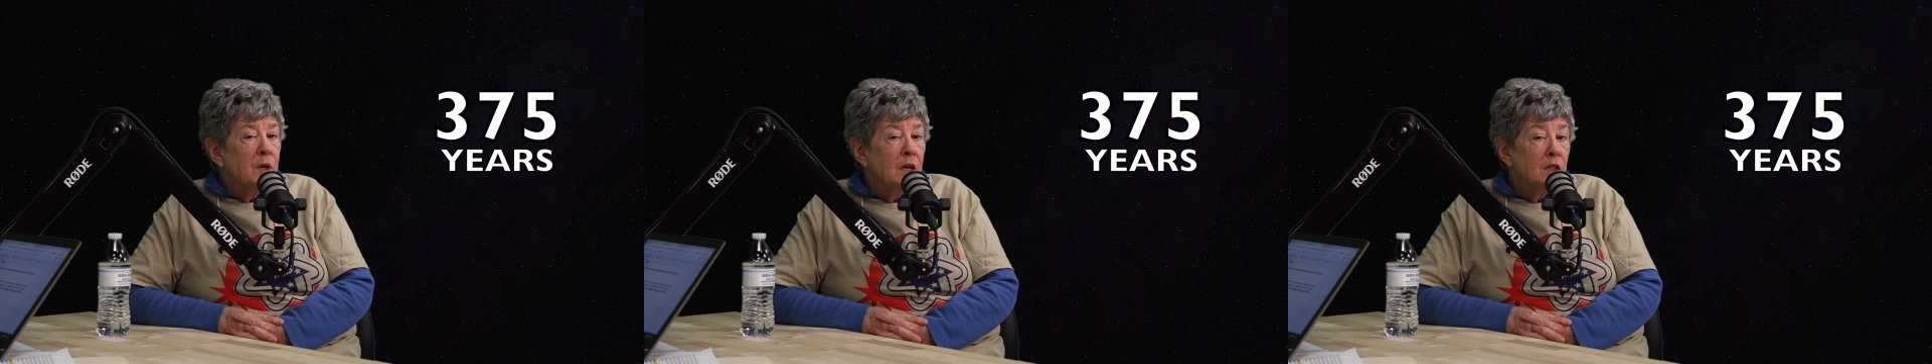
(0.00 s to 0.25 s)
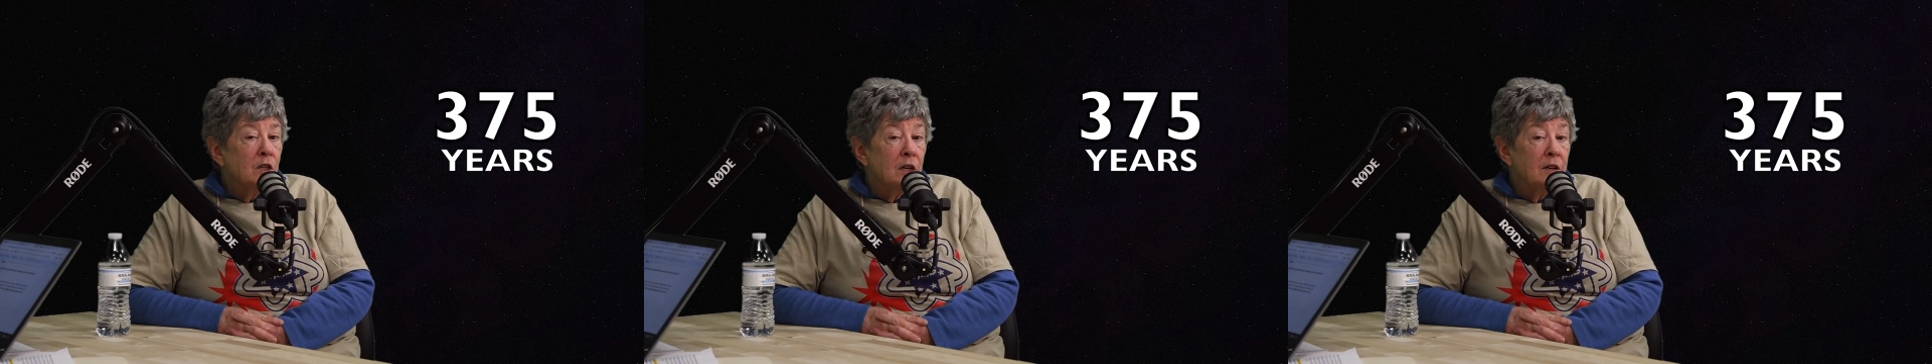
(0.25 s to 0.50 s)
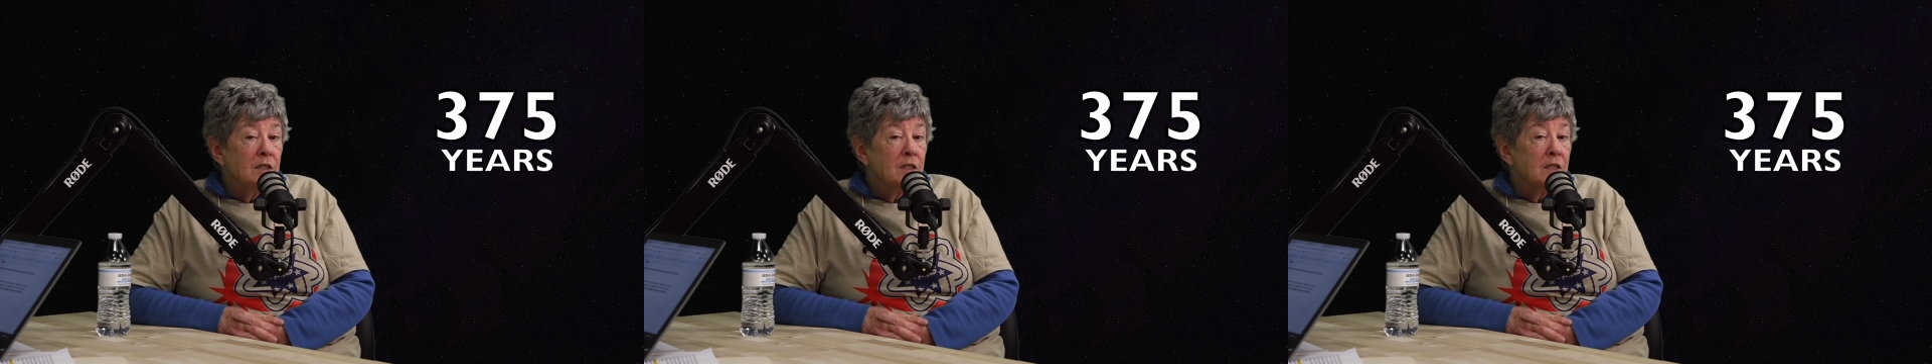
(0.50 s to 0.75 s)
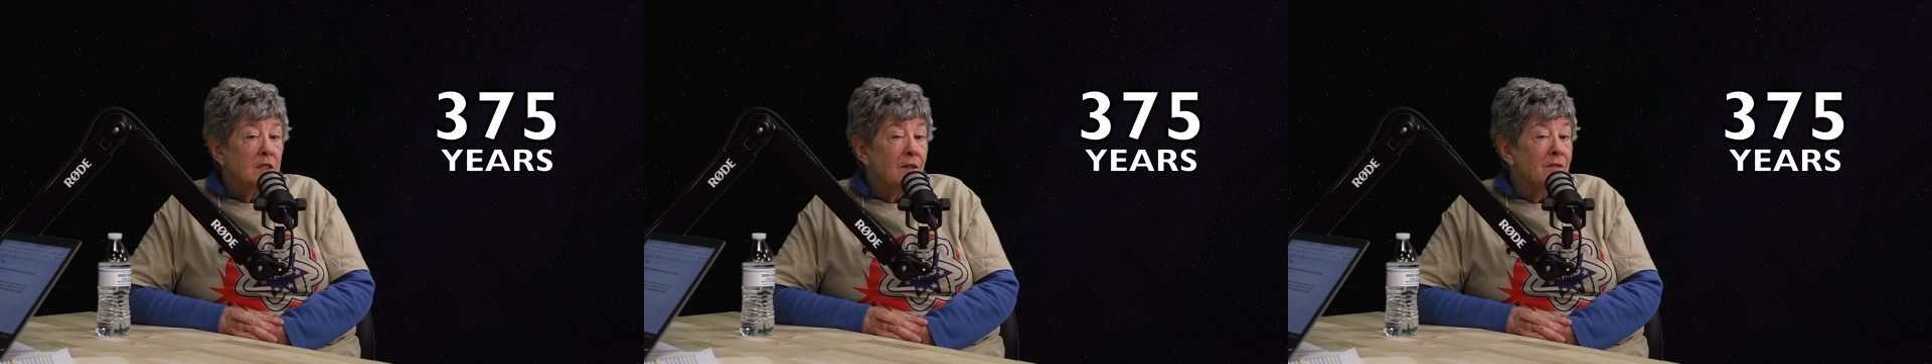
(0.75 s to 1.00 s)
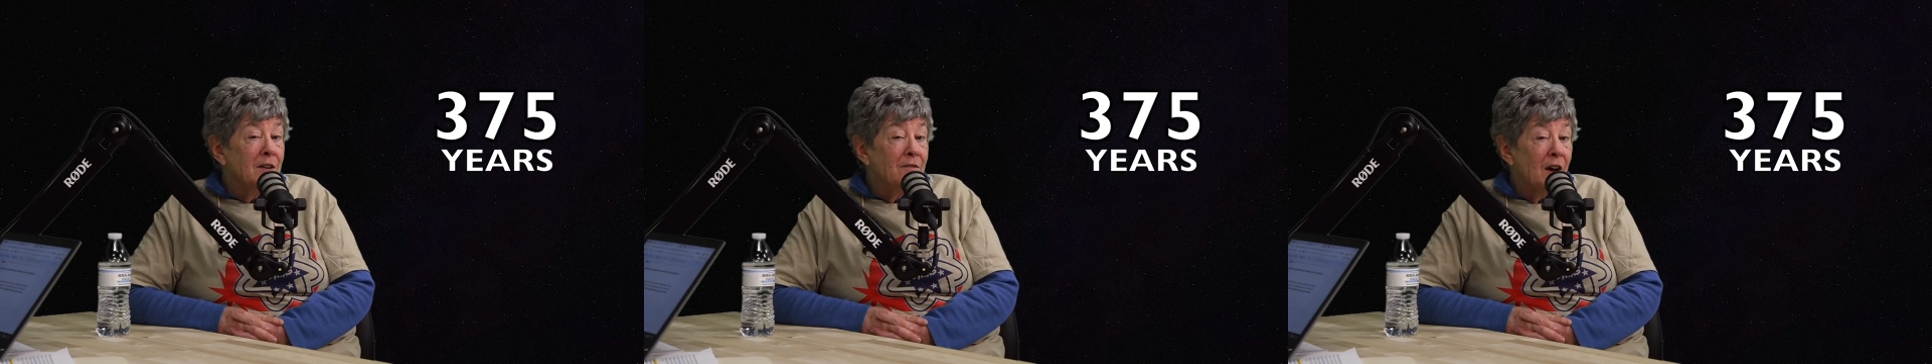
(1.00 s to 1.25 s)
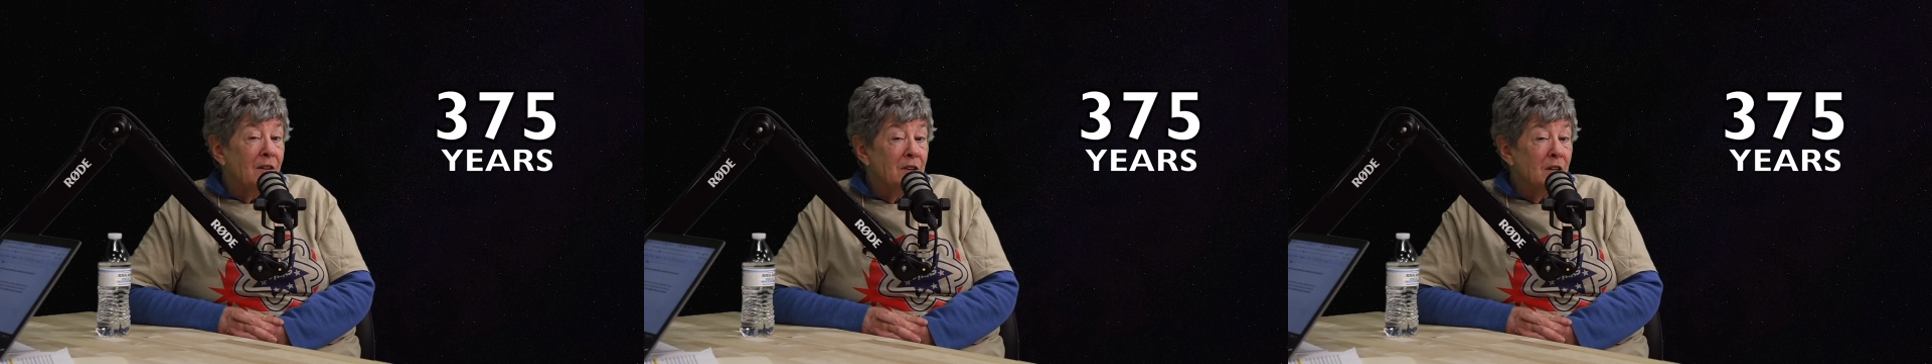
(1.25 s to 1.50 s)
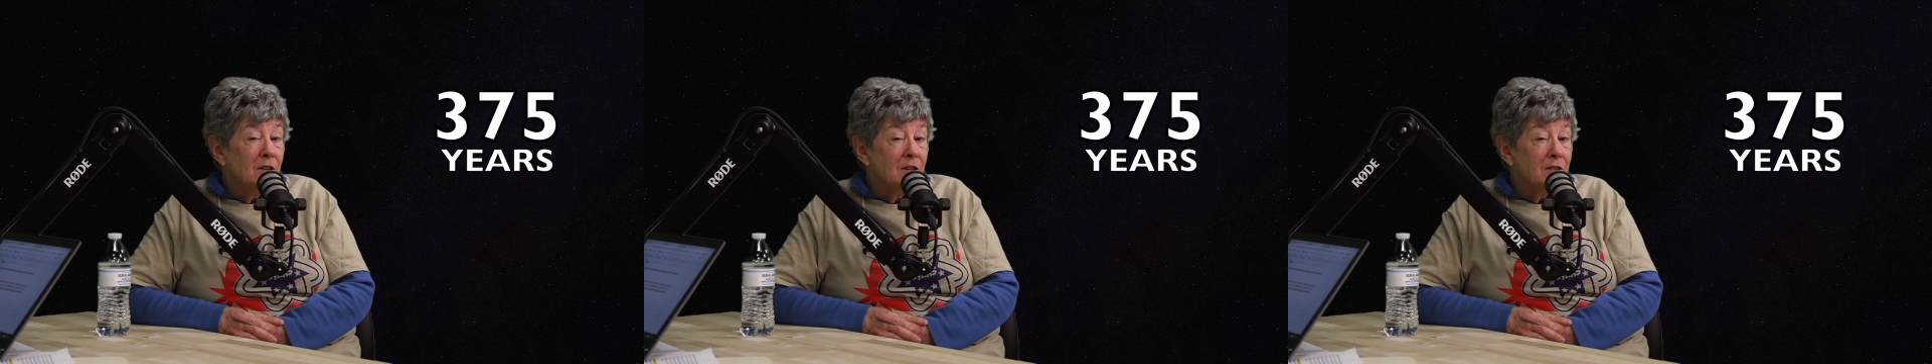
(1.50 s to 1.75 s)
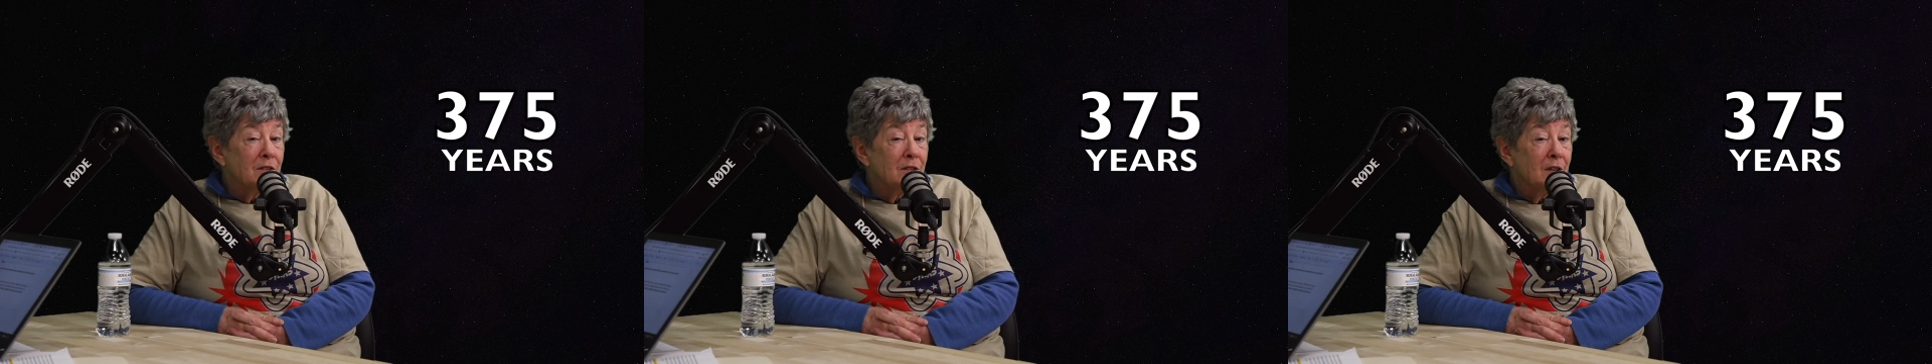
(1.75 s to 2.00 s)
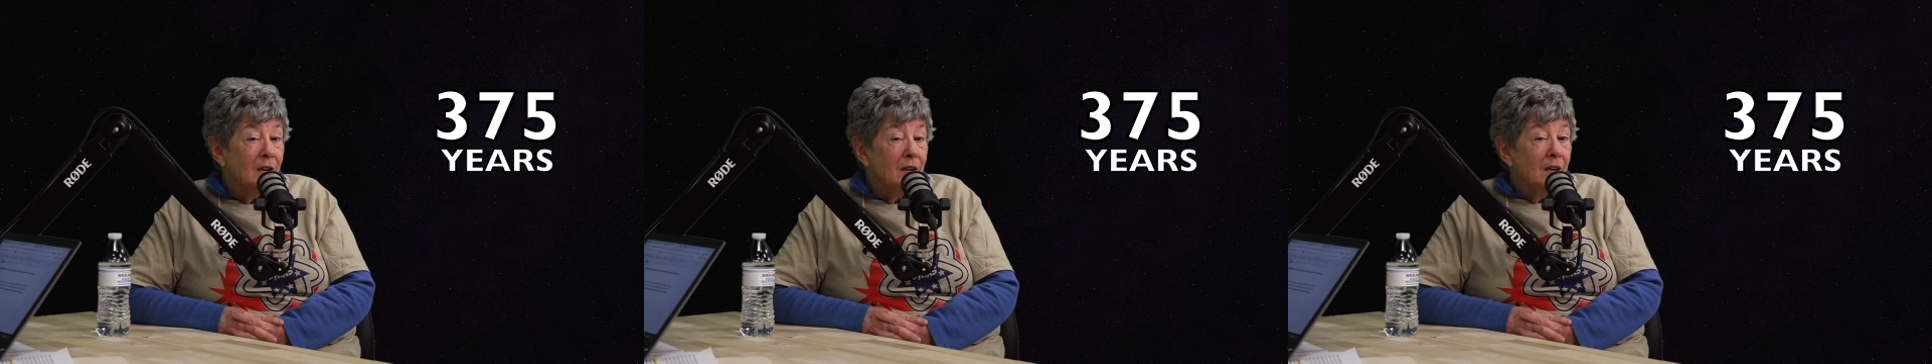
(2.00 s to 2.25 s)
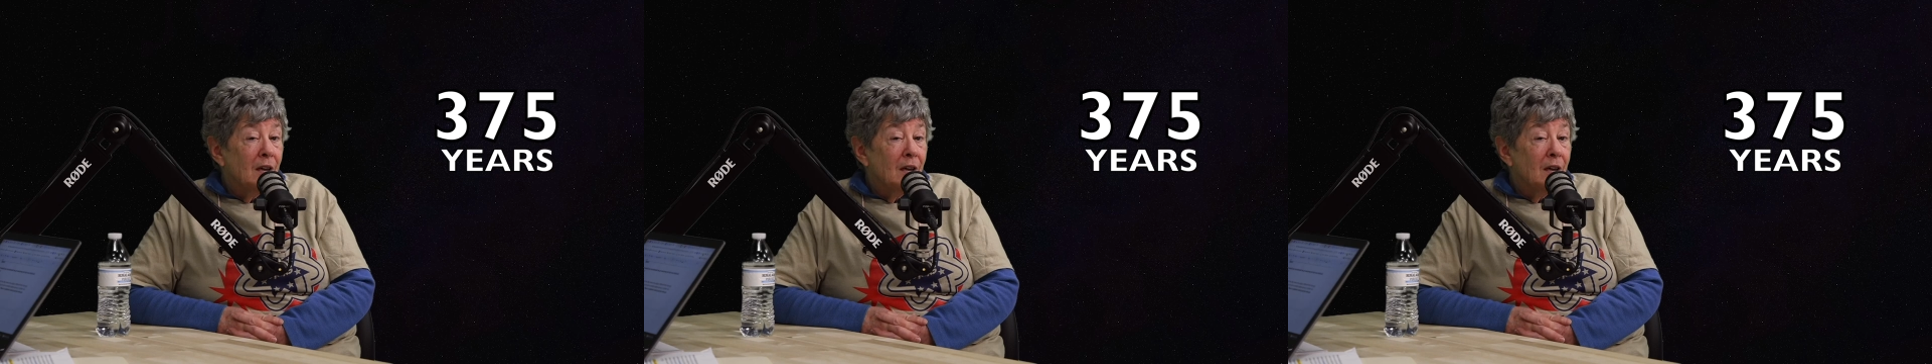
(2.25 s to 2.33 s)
375 years.